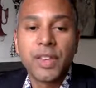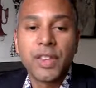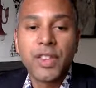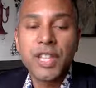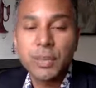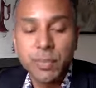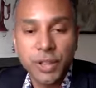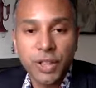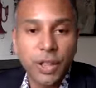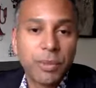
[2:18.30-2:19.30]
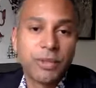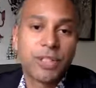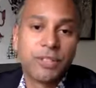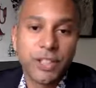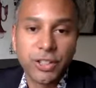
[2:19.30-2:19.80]
this book, Nobody
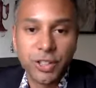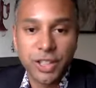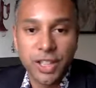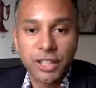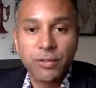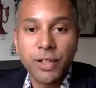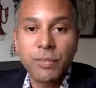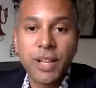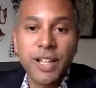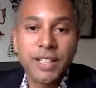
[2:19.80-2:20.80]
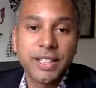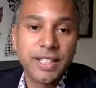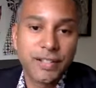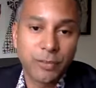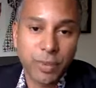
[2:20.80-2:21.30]
Wants to Read Your Shit, it's written by
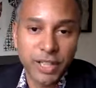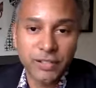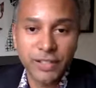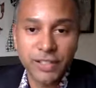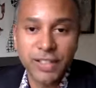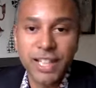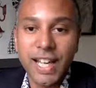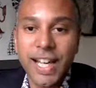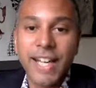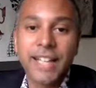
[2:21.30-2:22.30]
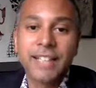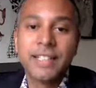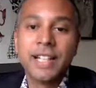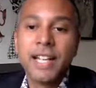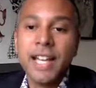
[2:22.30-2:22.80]
Steven Pressfield, and
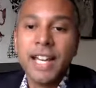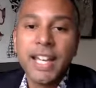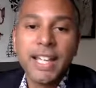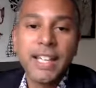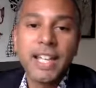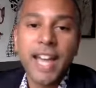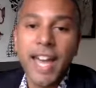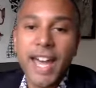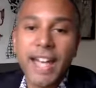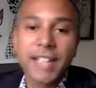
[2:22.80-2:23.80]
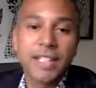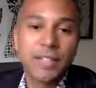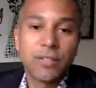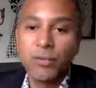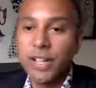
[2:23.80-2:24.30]
he has
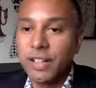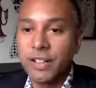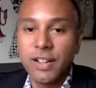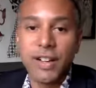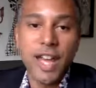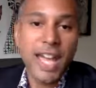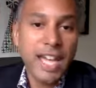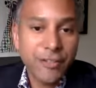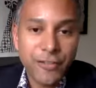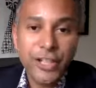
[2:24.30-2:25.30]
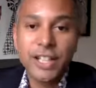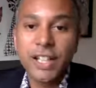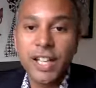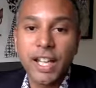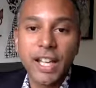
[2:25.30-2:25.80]
written
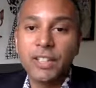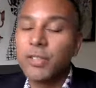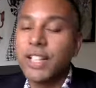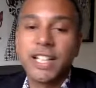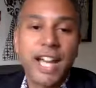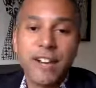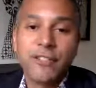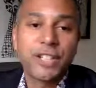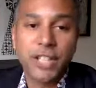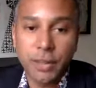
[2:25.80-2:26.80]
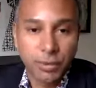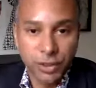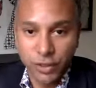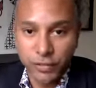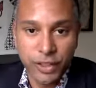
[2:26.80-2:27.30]
in every type of
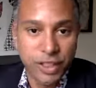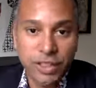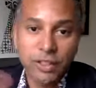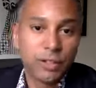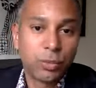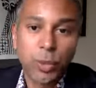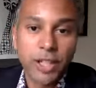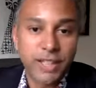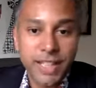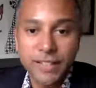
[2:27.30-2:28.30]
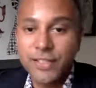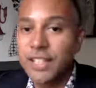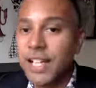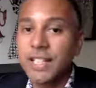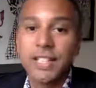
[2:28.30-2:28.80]
genre. He's worked in
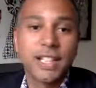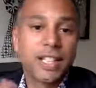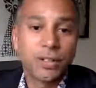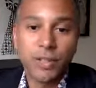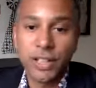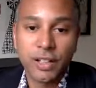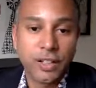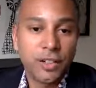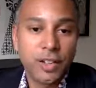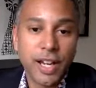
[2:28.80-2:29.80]
advertising, he's written